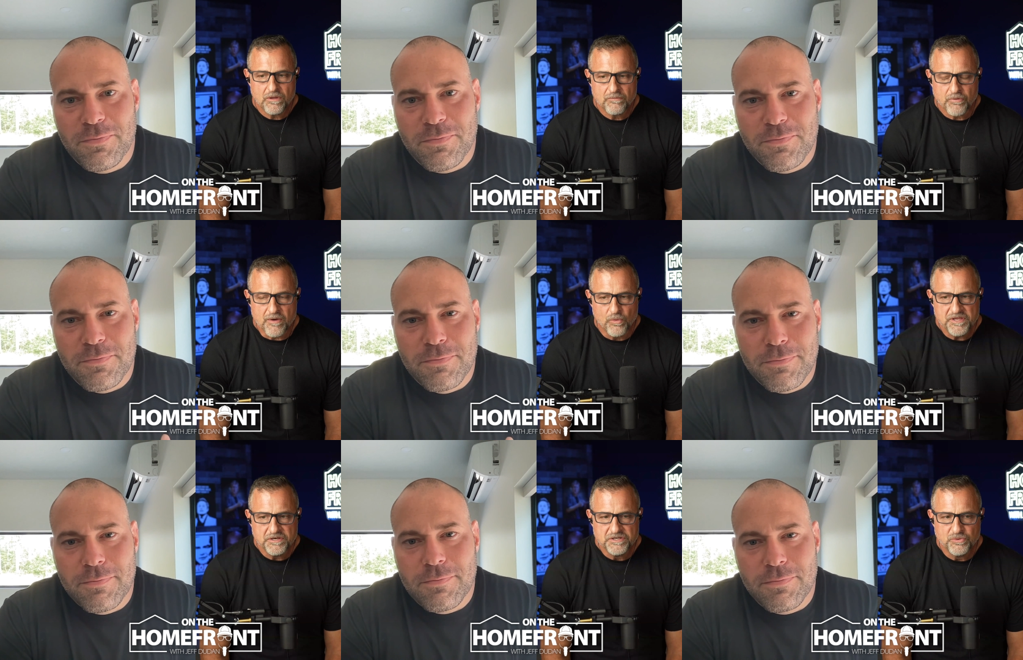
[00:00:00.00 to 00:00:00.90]
Speaker 1: Brian, what do
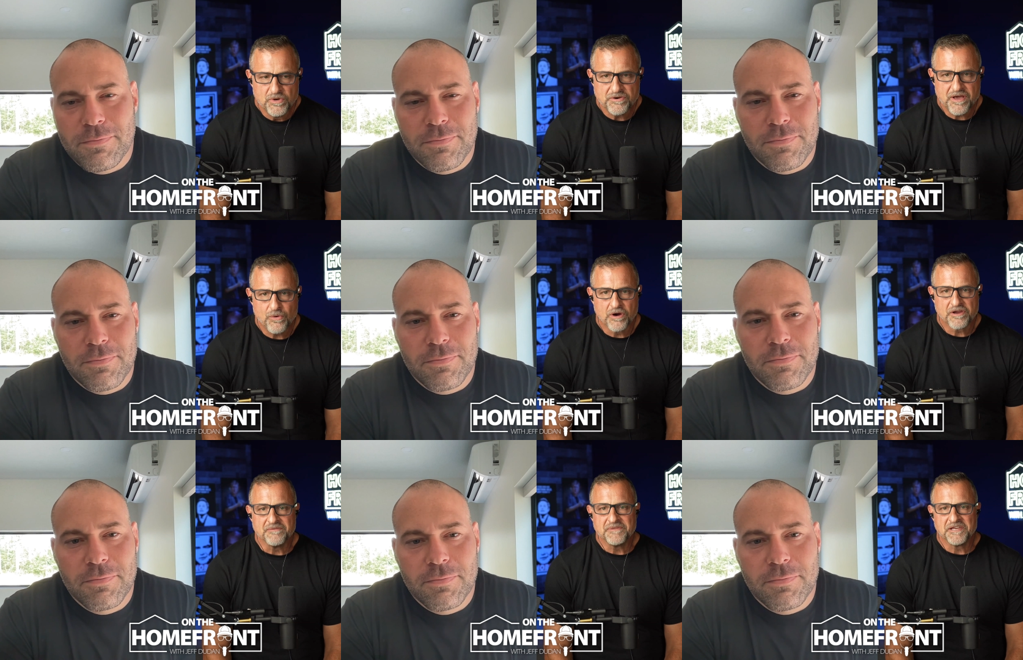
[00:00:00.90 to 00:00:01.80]
you do when you're not
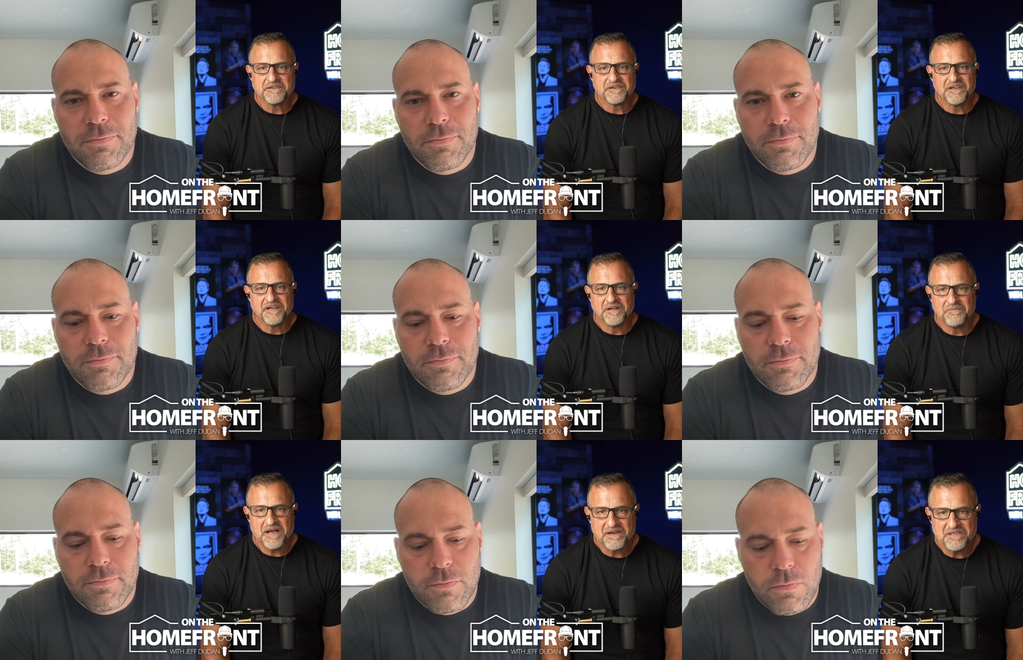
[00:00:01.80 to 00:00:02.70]
working, man? Um,
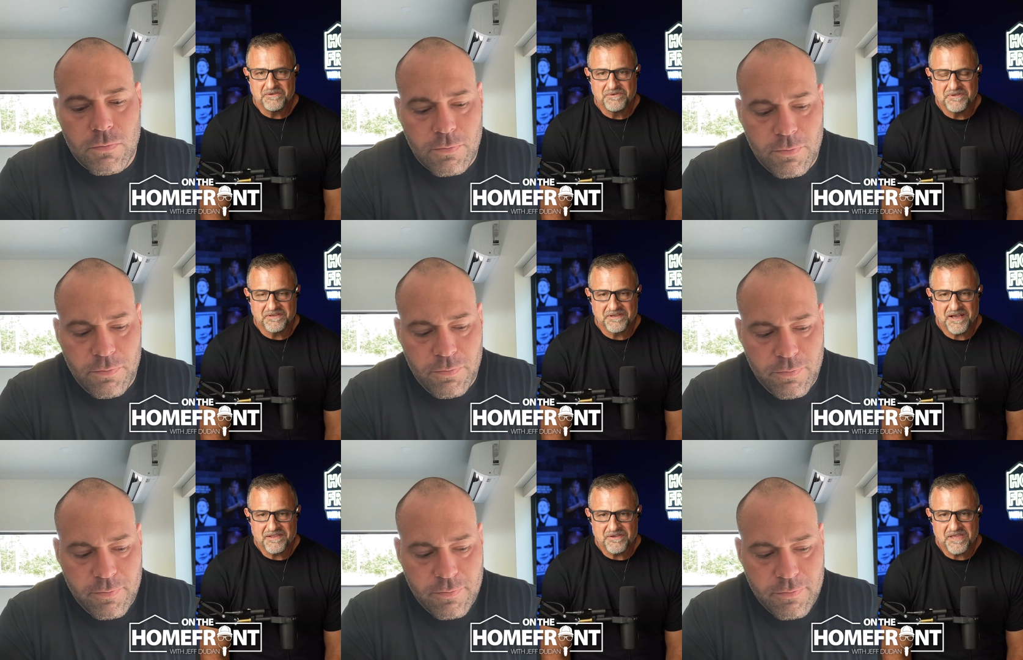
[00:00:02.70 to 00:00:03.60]
how do you uh, how
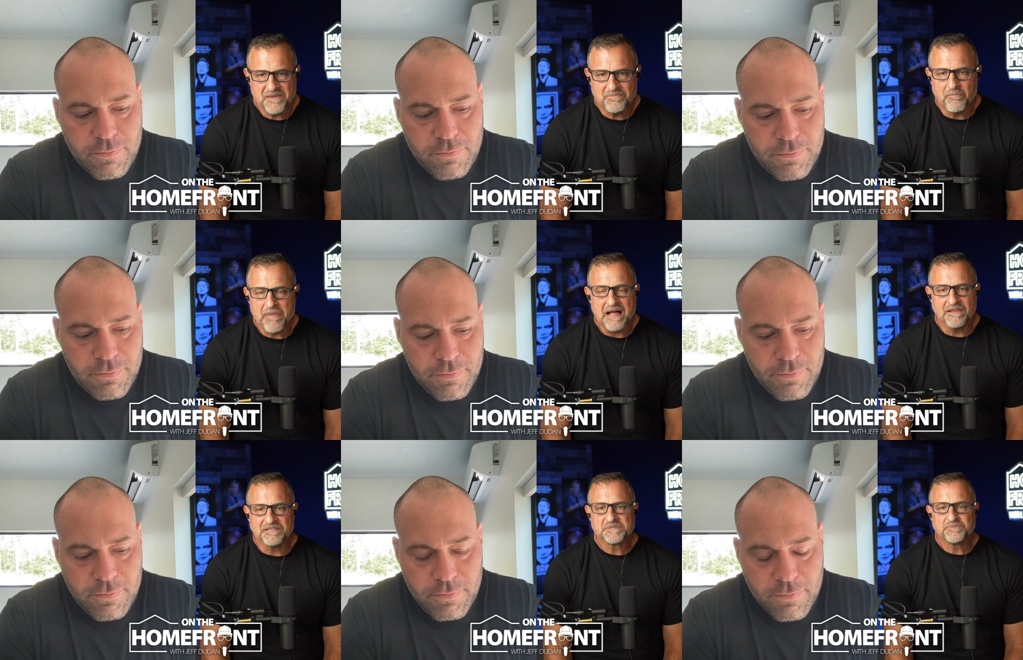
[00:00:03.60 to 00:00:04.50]
do you keep the
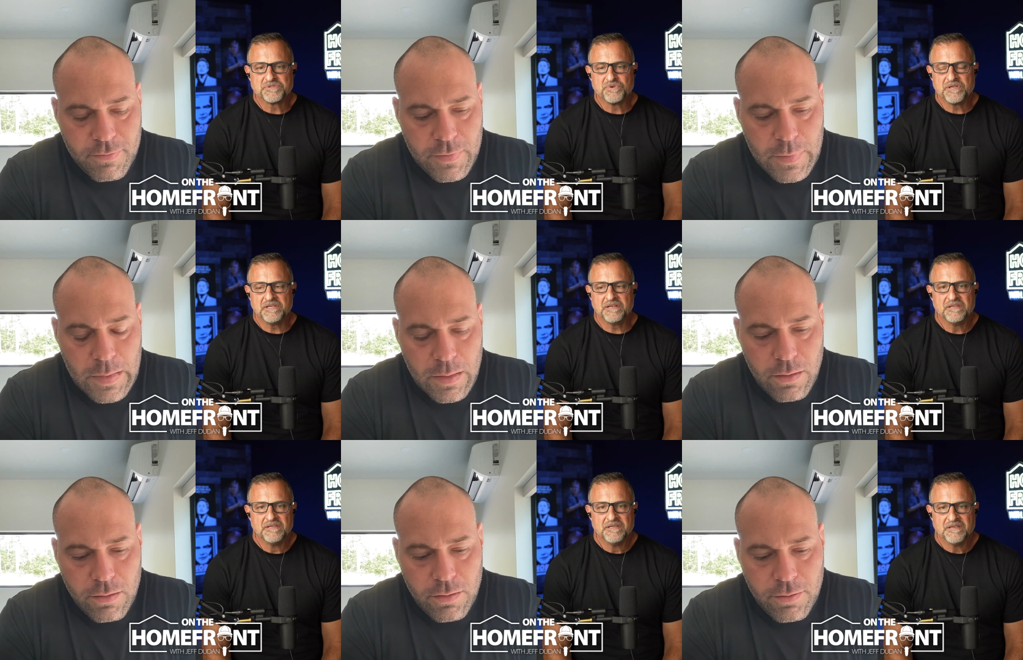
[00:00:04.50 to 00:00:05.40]
balance between
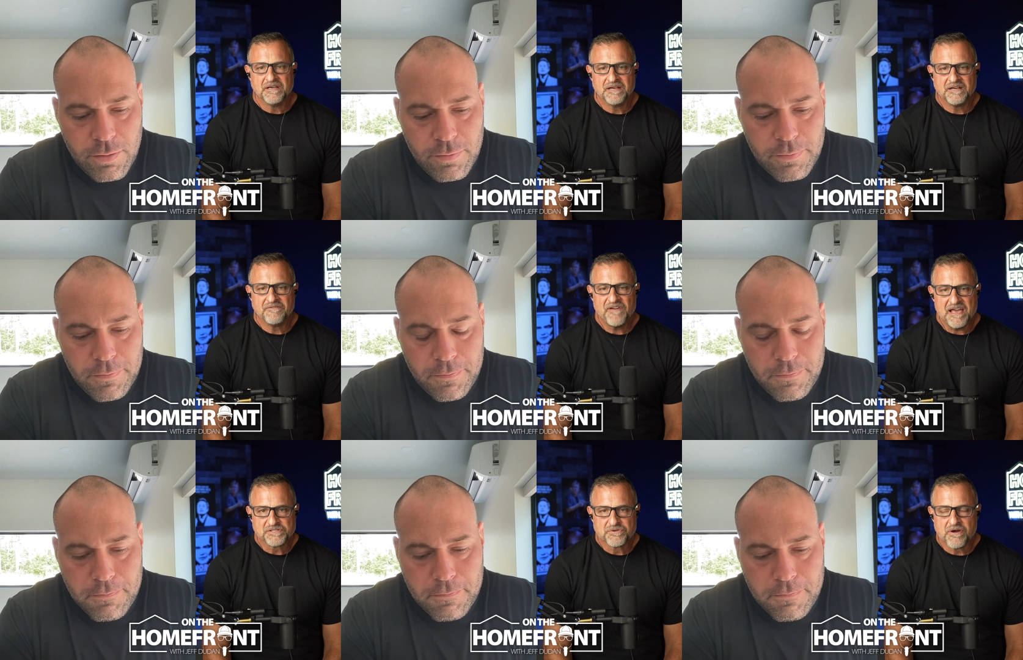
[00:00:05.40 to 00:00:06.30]
uh,
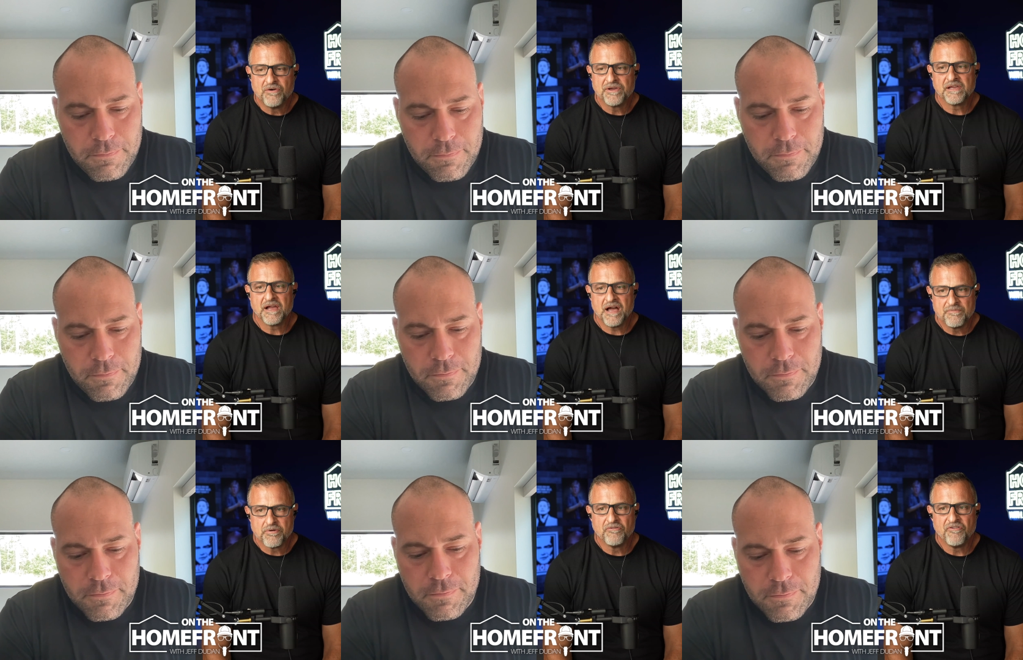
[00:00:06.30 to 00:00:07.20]
fast growing, high
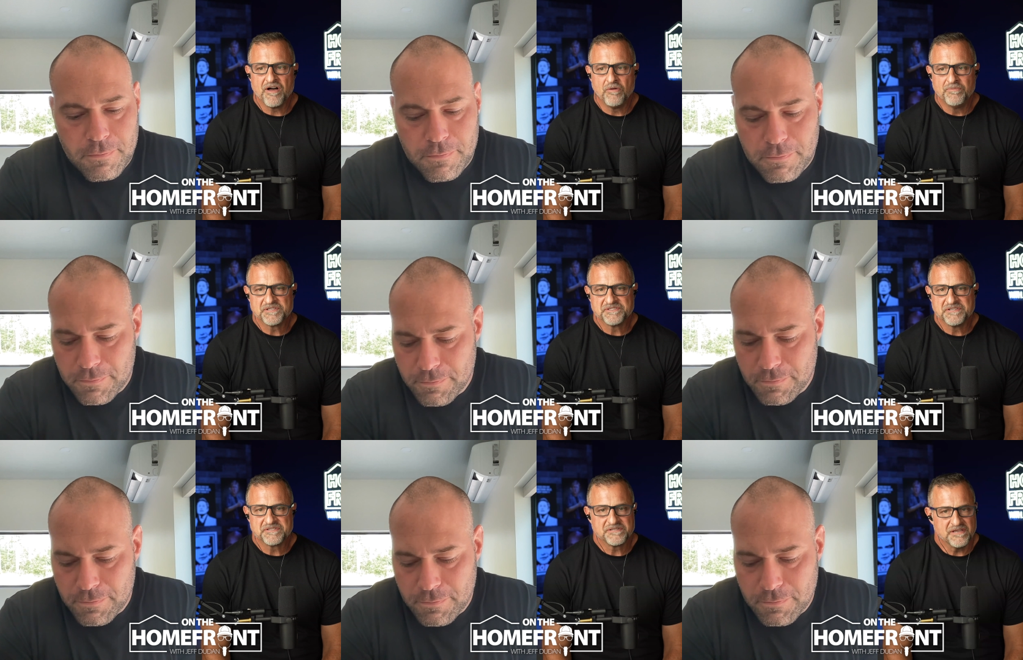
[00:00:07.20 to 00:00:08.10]
profile
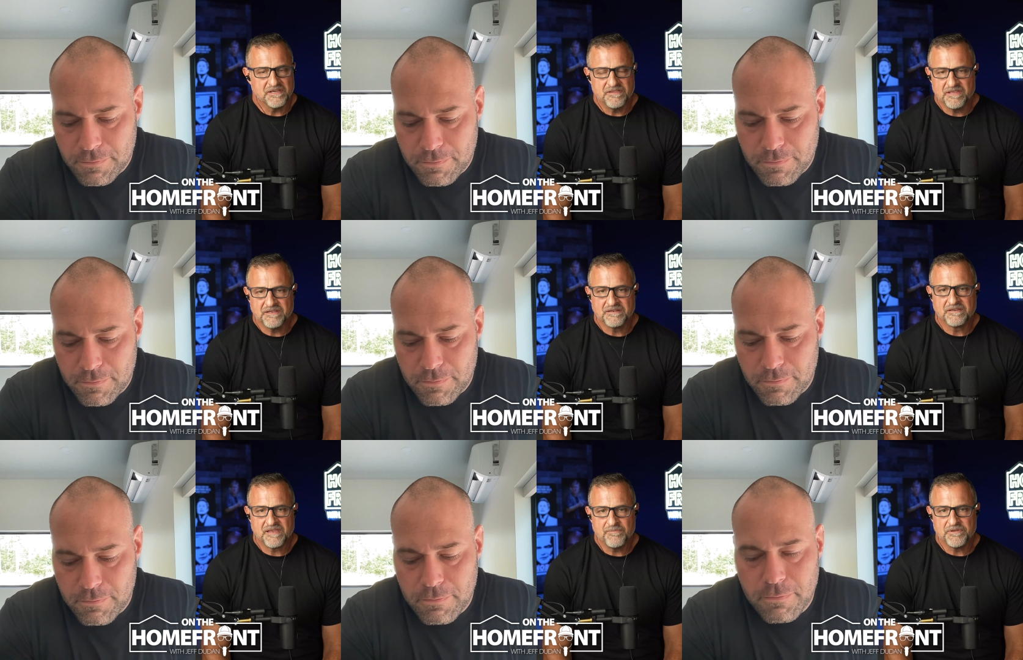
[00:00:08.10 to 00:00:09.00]
business and then
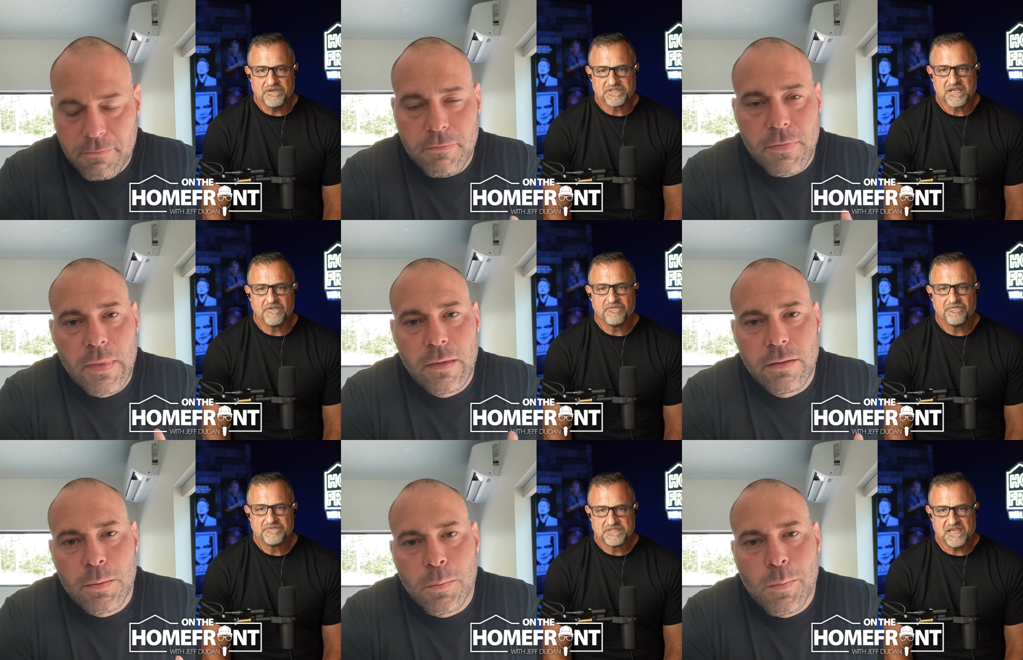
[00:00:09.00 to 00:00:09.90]
keeping yourself
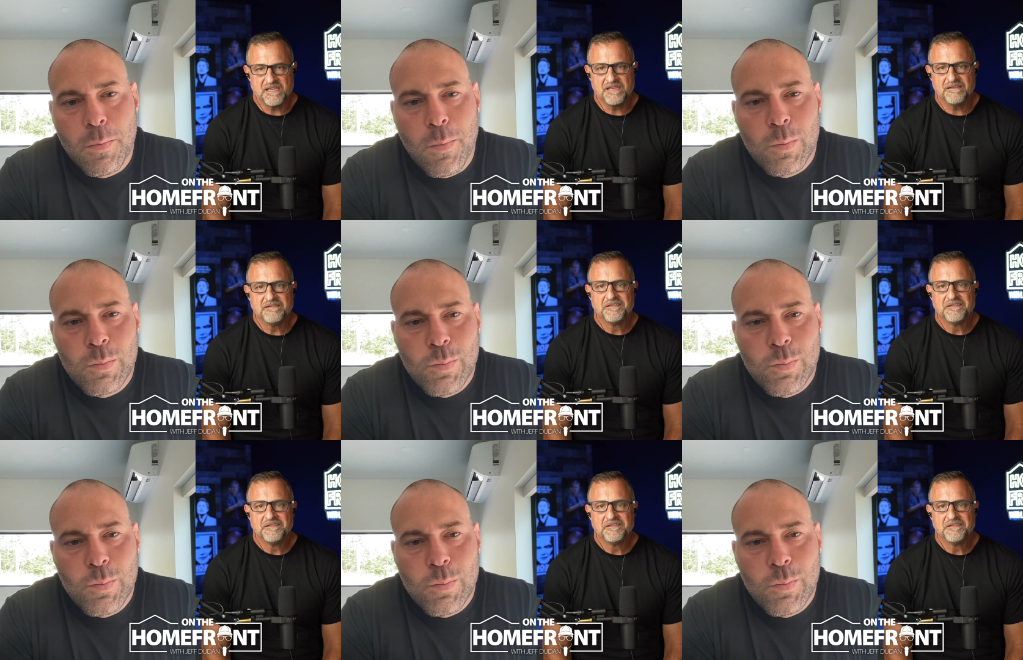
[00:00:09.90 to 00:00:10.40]
sane?